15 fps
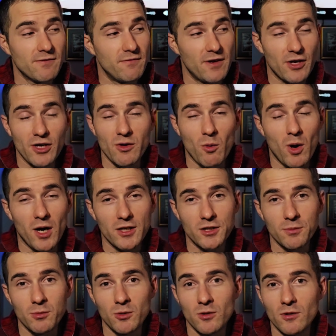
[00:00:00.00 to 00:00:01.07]
very
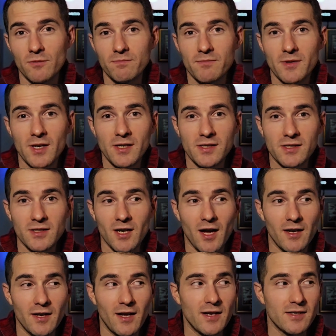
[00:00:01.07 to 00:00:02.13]
watchable. It's
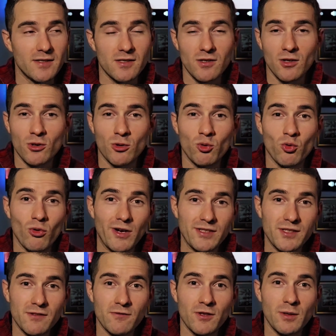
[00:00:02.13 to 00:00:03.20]
not as
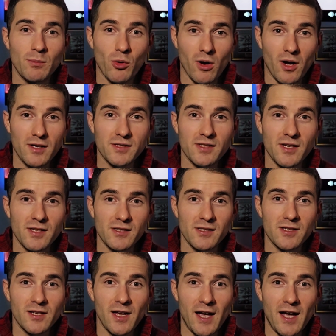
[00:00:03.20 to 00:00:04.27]
aggressively
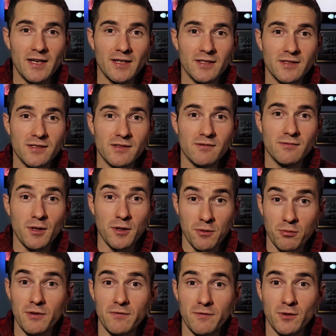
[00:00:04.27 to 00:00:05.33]
processed as the
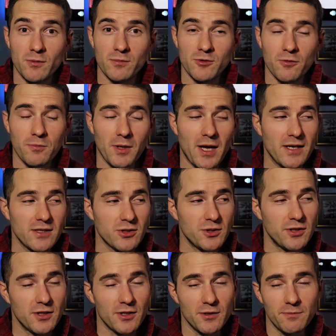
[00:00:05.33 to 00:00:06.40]
three films from last
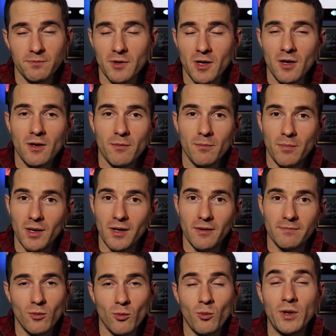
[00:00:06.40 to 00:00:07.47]
year, but
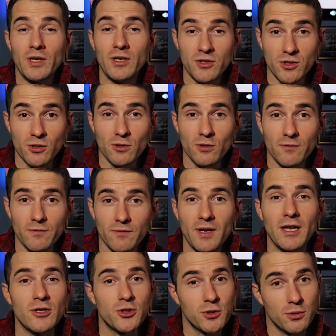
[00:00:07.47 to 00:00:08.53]
we deserve
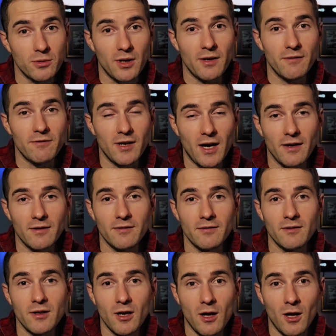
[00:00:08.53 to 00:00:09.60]
and should have
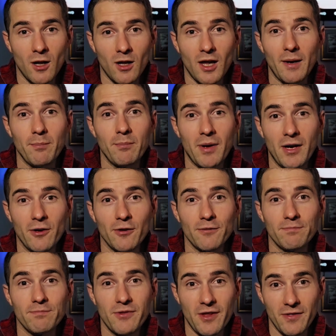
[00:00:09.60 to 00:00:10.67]
gotten a lot better
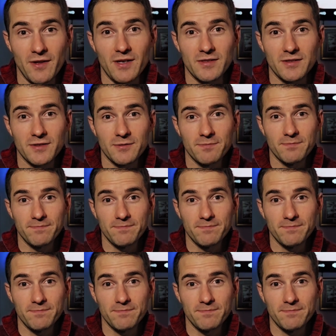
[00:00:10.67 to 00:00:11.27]
than this.